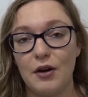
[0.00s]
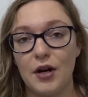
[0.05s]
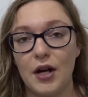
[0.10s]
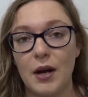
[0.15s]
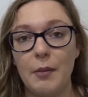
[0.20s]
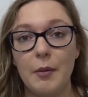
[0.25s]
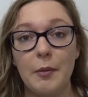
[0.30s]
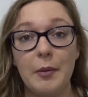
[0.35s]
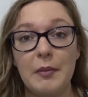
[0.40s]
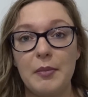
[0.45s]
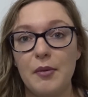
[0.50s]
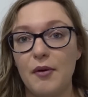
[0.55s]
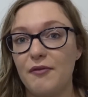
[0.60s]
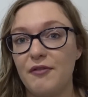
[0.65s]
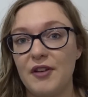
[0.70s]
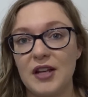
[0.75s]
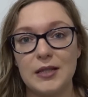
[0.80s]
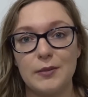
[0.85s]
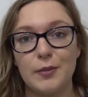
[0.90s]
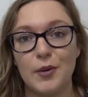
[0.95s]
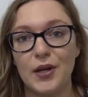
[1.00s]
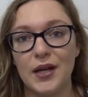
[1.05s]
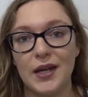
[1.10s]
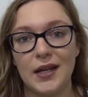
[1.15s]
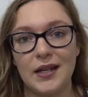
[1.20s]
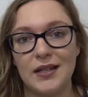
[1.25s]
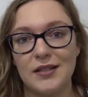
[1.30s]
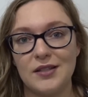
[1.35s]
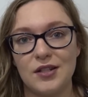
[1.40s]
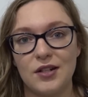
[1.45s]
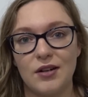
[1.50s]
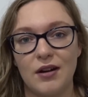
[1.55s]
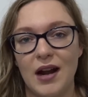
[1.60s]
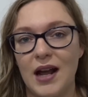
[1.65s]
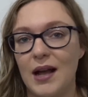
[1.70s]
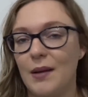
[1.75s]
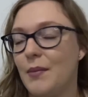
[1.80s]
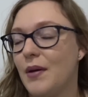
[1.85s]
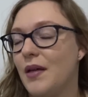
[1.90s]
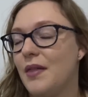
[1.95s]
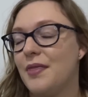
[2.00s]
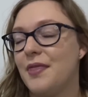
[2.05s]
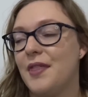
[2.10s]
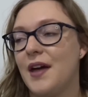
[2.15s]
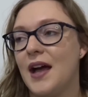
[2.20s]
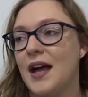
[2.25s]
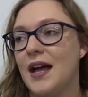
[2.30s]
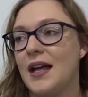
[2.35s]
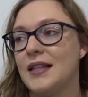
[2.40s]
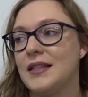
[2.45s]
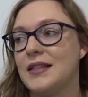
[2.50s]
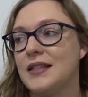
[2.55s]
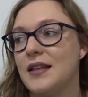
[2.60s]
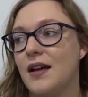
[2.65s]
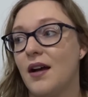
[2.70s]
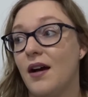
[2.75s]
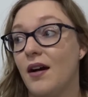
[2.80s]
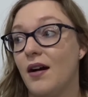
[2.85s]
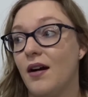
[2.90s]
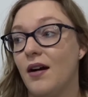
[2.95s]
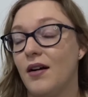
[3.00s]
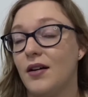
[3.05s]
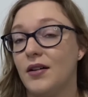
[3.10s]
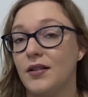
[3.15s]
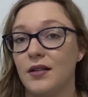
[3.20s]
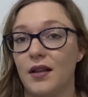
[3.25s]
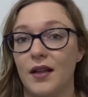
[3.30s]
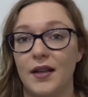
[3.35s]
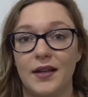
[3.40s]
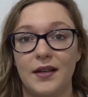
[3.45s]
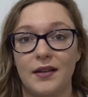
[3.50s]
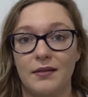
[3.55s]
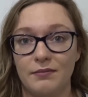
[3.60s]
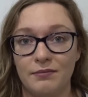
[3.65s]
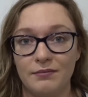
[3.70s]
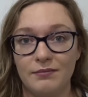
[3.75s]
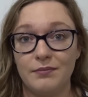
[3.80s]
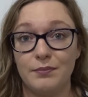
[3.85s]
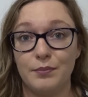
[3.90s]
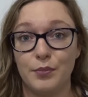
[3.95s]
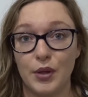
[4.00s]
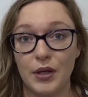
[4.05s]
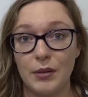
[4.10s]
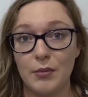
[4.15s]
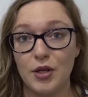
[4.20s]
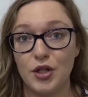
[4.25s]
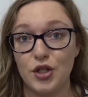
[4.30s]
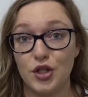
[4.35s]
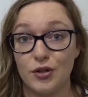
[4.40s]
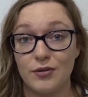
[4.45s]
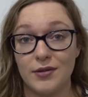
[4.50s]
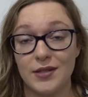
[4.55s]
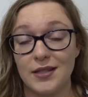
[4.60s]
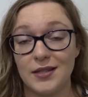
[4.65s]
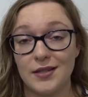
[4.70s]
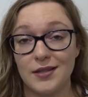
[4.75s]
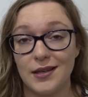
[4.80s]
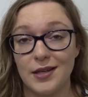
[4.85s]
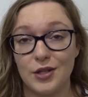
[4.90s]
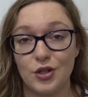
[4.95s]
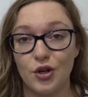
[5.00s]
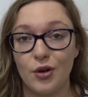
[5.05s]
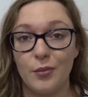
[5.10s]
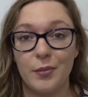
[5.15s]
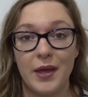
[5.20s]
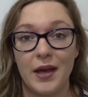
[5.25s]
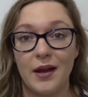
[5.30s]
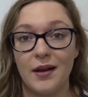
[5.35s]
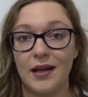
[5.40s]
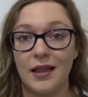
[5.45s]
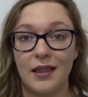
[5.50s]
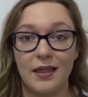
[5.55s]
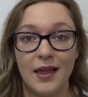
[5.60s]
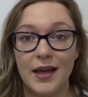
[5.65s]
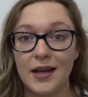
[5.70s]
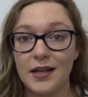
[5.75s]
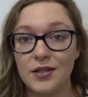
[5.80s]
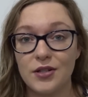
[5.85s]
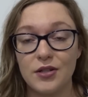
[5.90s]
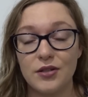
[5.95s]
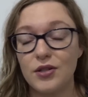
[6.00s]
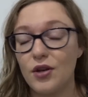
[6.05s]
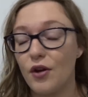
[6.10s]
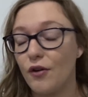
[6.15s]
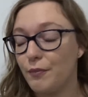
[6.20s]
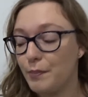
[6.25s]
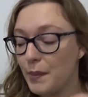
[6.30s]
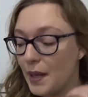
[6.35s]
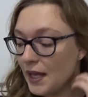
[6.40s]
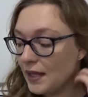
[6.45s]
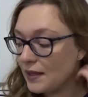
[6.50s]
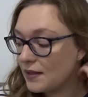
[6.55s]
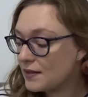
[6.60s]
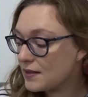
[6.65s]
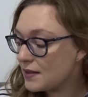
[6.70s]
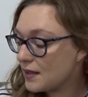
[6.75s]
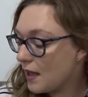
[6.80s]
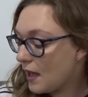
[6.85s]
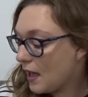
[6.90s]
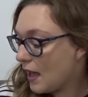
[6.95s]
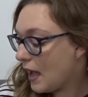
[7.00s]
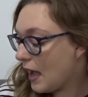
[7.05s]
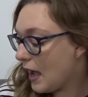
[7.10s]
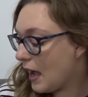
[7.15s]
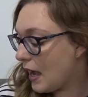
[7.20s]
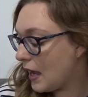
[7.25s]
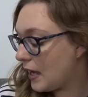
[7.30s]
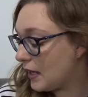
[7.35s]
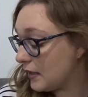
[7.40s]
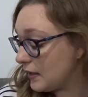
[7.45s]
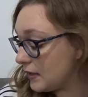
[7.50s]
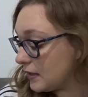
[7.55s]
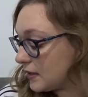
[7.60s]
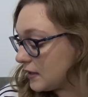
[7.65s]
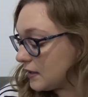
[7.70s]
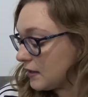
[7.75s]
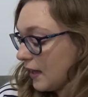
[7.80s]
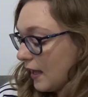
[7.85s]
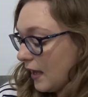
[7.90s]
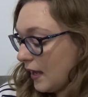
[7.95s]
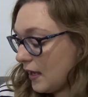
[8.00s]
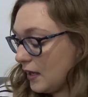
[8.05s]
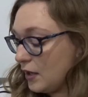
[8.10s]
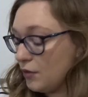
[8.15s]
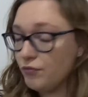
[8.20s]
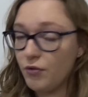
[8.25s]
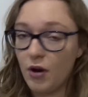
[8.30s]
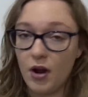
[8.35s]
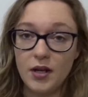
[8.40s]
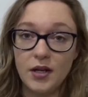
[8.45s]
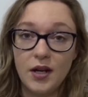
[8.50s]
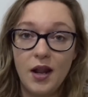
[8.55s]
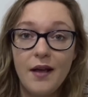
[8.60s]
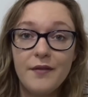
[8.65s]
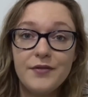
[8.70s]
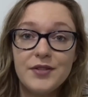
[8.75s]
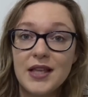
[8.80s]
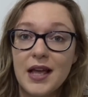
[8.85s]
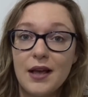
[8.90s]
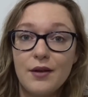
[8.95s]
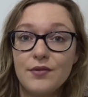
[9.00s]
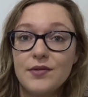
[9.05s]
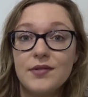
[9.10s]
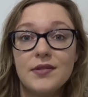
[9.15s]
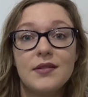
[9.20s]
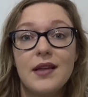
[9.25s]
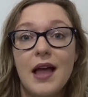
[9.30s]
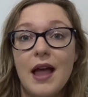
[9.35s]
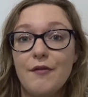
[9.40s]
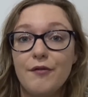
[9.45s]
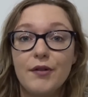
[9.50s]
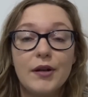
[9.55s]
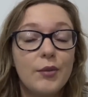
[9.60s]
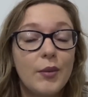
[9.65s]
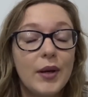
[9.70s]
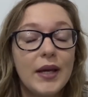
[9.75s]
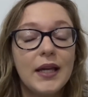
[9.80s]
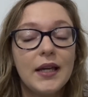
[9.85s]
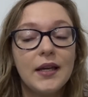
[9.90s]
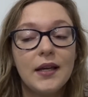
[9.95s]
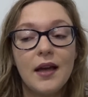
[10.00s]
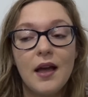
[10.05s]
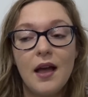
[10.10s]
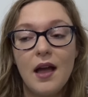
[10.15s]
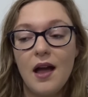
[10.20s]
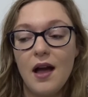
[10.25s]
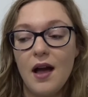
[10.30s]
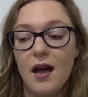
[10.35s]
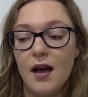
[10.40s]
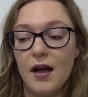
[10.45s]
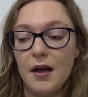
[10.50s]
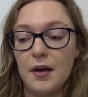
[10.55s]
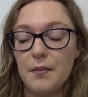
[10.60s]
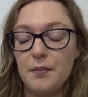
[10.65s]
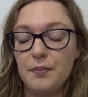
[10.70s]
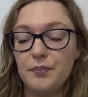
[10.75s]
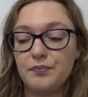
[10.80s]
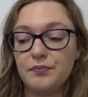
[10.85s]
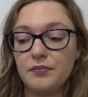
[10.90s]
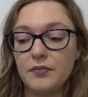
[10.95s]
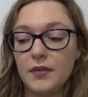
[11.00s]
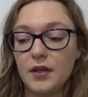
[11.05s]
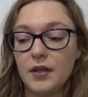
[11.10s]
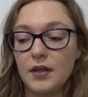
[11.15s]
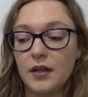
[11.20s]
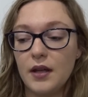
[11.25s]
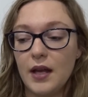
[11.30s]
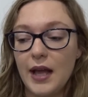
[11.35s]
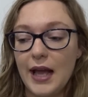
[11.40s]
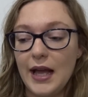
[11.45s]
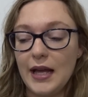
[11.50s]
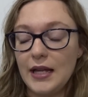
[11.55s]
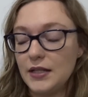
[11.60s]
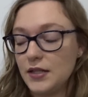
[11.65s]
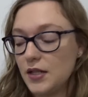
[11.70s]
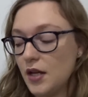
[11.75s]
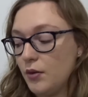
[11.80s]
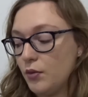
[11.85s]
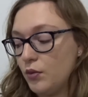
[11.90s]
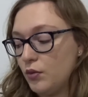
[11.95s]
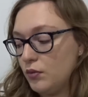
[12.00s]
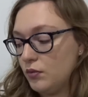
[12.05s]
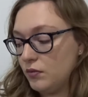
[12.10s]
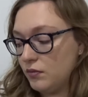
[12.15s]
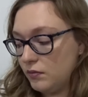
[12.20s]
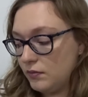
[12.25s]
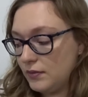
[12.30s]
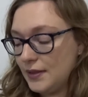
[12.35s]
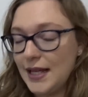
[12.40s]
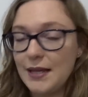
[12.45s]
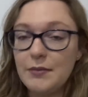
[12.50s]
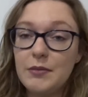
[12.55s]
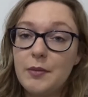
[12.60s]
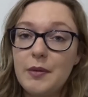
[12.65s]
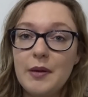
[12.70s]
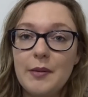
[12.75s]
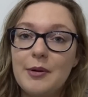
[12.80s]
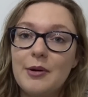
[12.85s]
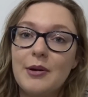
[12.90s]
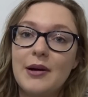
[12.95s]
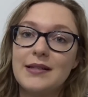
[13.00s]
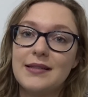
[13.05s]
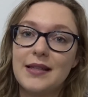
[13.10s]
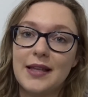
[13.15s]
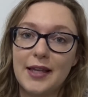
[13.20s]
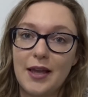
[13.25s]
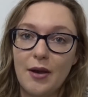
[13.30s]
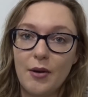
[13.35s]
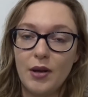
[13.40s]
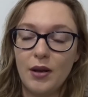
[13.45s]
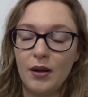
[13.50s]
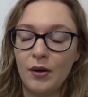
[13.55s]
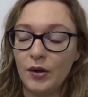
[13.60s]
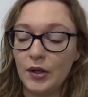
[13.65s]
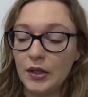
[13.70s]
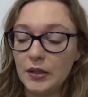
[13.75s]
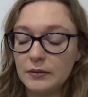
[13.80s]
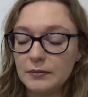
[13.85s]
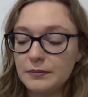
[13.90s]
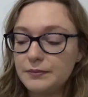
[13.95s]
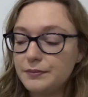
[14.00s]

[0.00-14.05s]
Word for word: are a couple of people on Facebook and Instagram that are like pretty much do this as their job. They are collectors of pins and they run live sales every week, and I will name the people as I go along.